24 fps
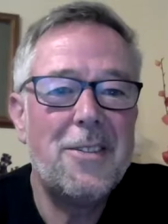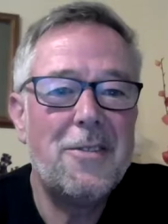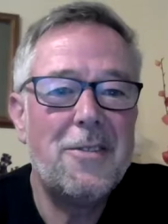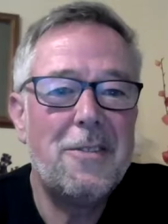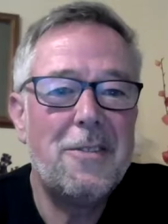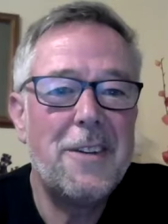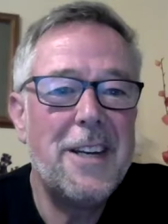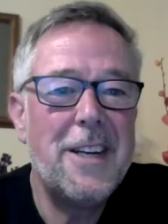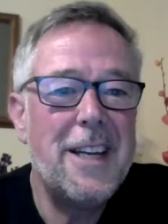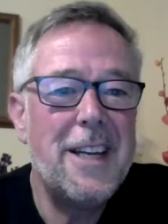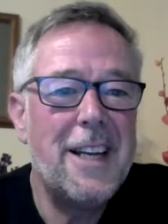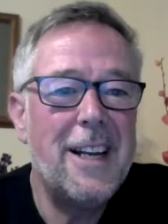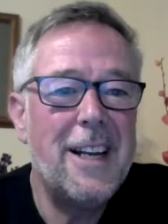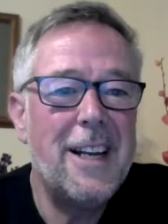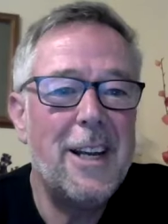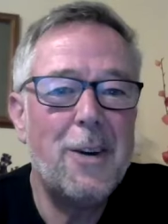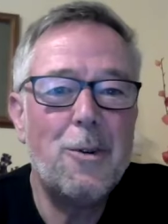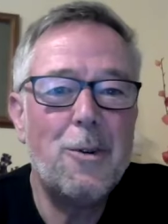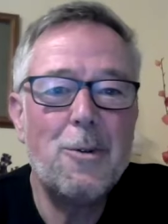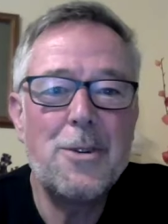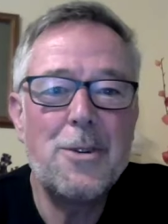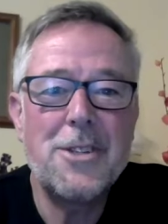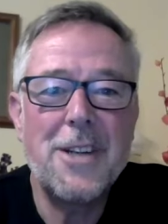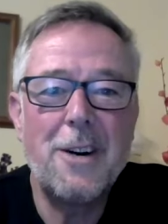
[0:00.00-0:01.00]
For nearly
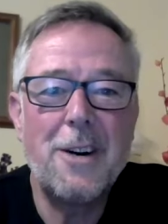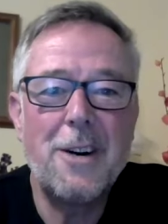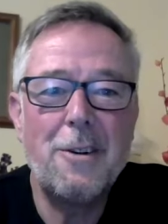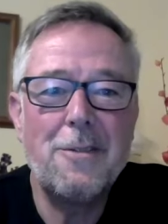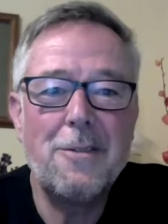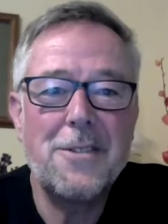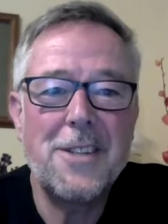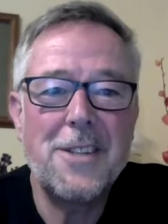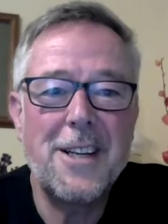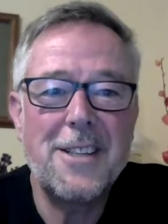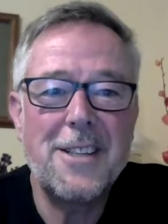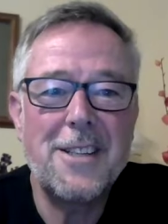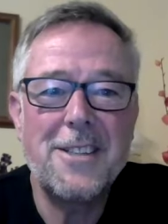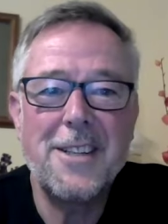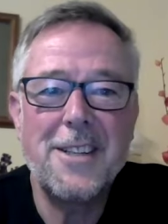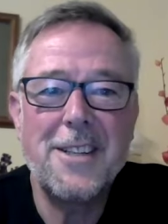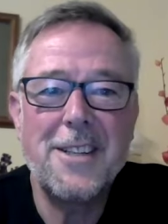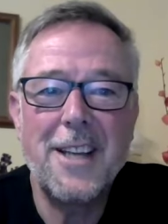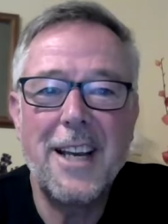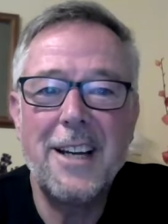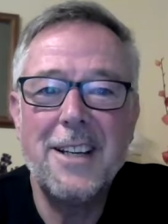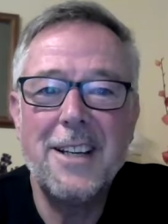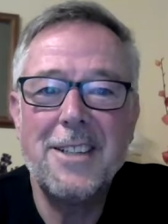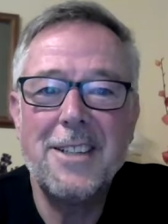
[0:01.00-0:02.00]
all selves, that's the
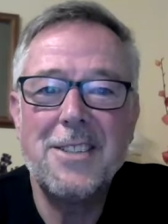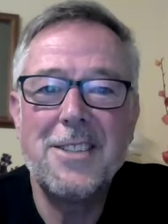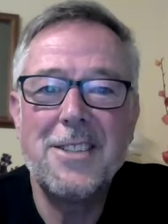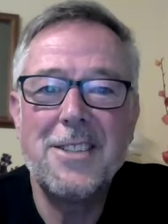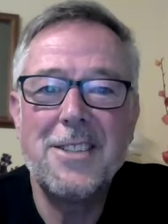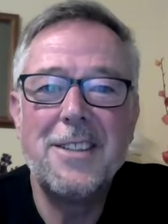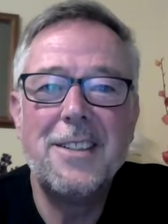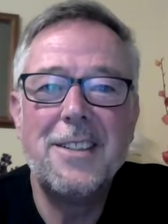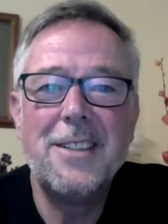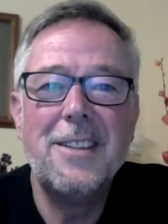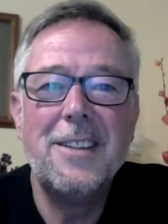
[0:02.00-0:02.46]
case.